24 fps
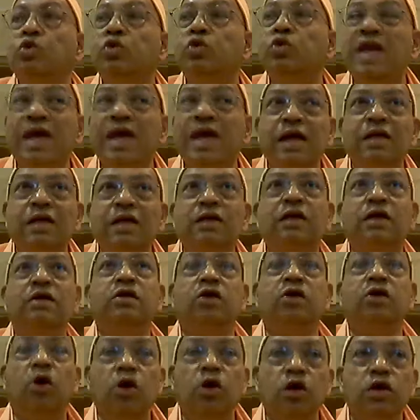You
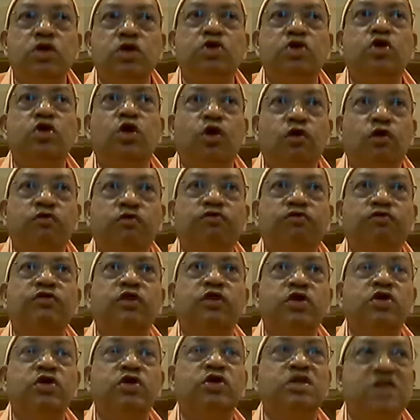gain the knowledge
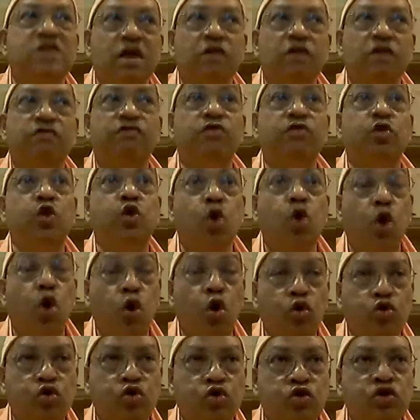of the self,
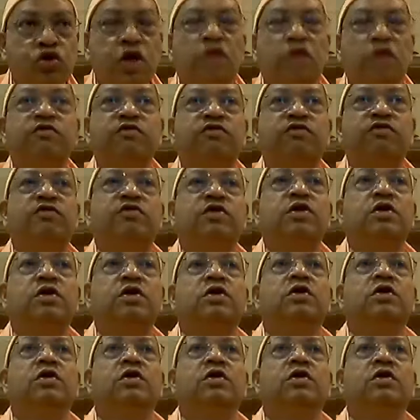yourself.